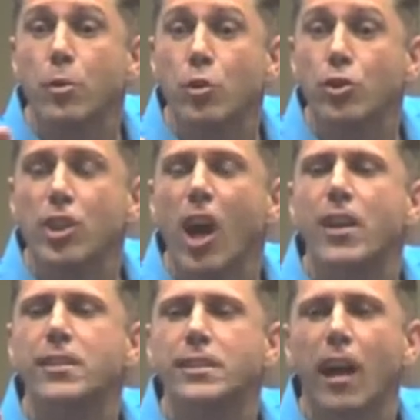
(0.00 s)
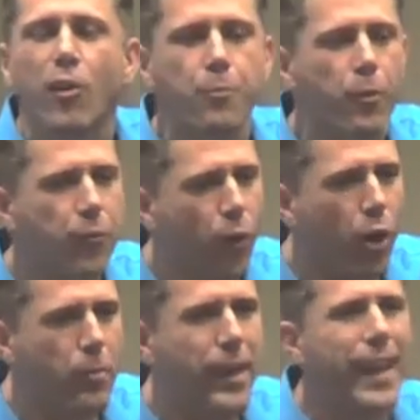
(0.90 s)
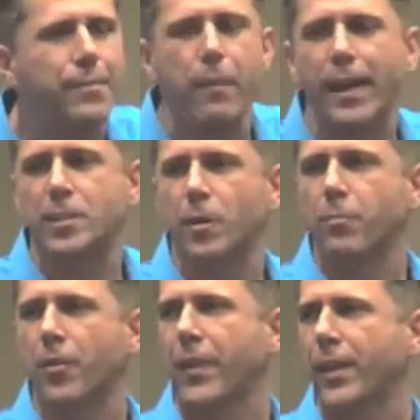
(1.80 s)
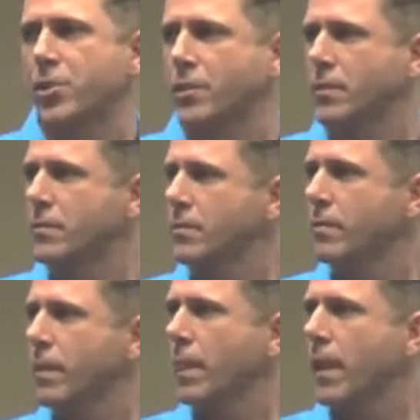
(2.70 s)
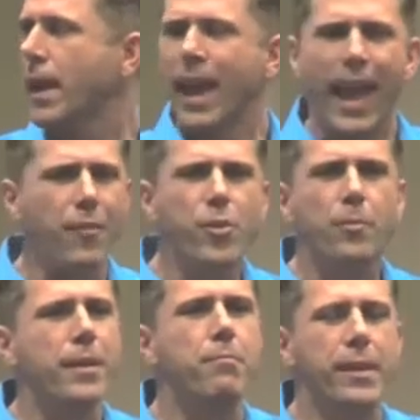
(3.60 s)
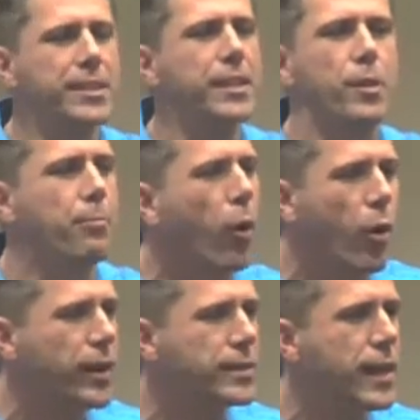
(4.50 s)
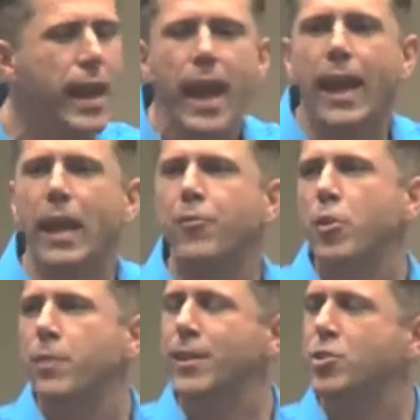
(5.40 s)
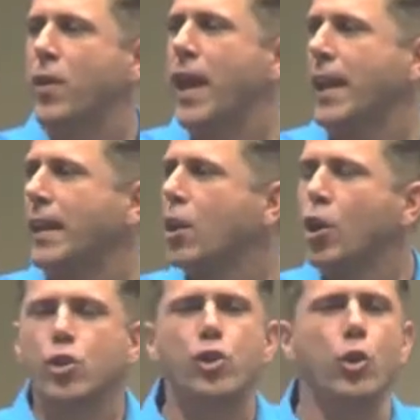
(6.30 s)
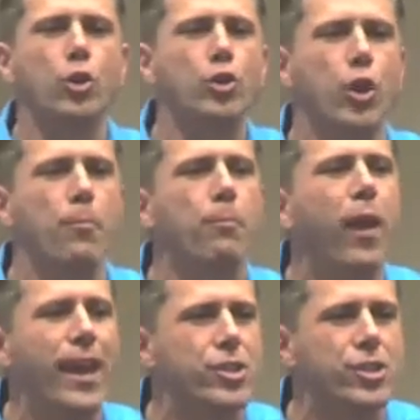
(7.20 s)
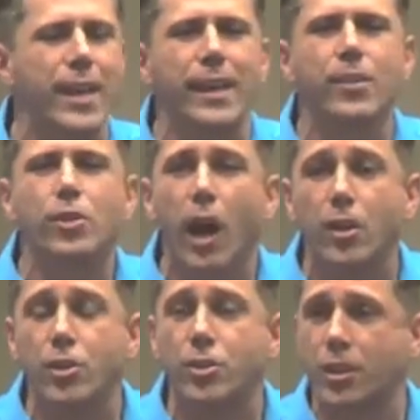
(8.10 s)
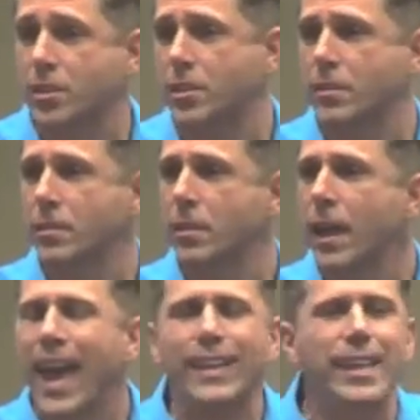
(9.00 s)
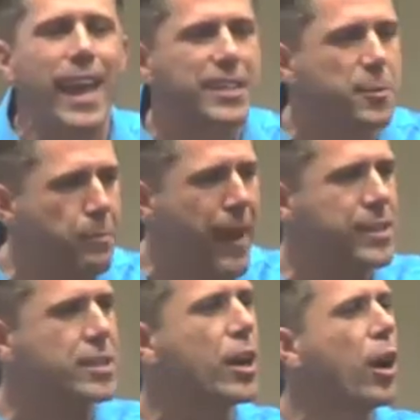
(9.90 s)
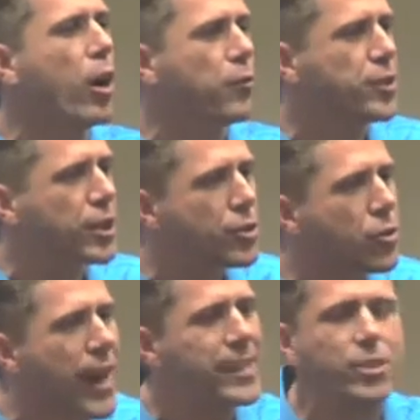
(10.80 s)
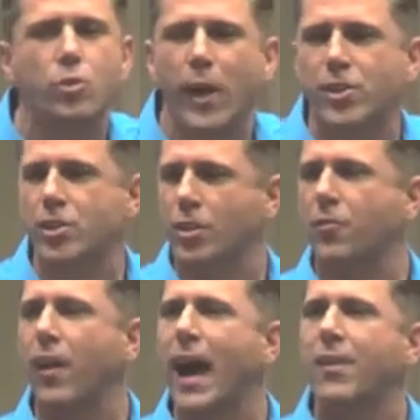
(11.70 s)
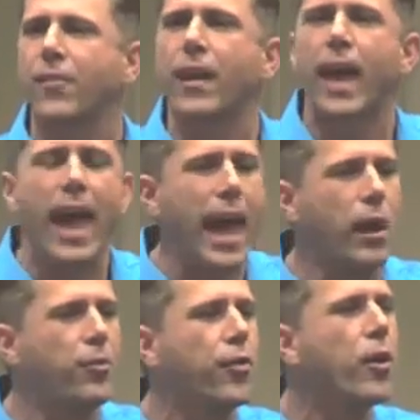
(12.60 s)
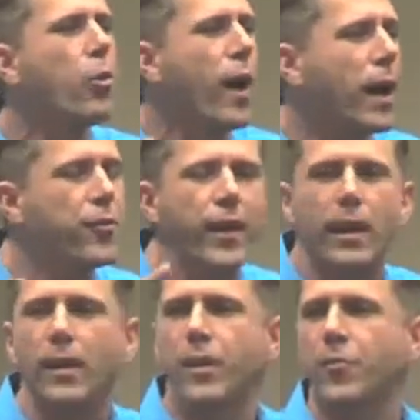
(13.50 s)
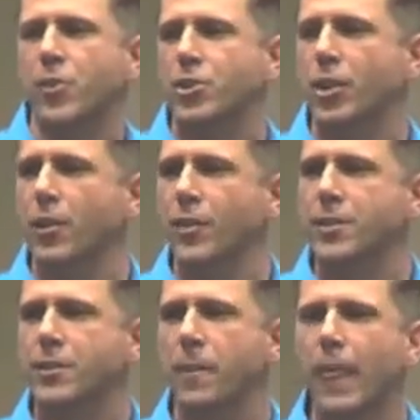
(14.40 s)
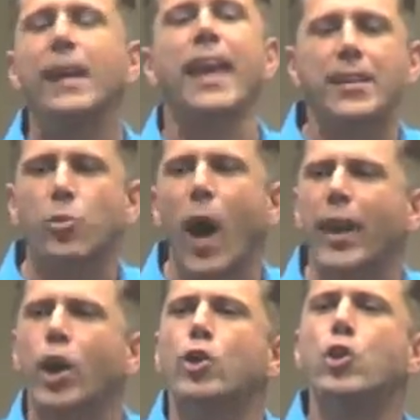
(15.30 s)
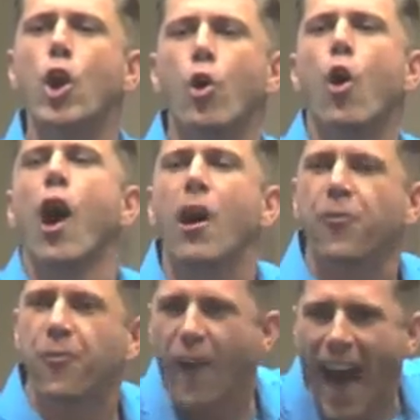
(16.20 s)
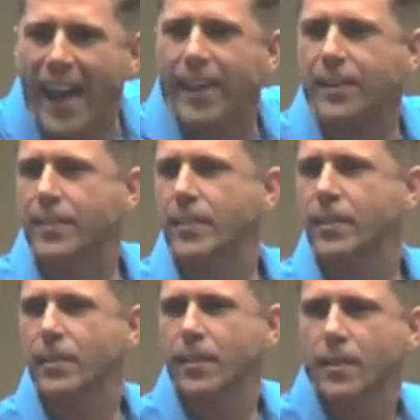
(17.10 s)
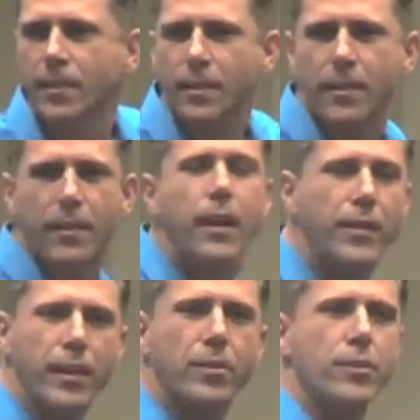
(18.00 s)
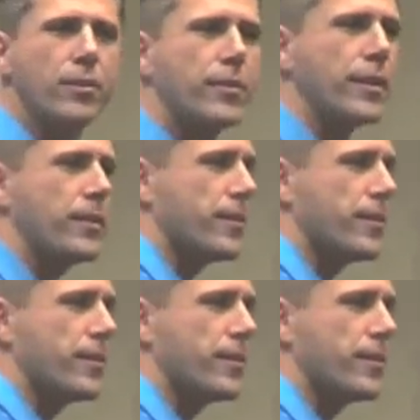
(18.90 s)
you saw yourself performing at maximum potential? Have you been missing the point and have you been trading short term pleasures and indulgences at the expense of the great treasures of life health, wealth, and living for service? Guess what? You are fired! And then you turn around.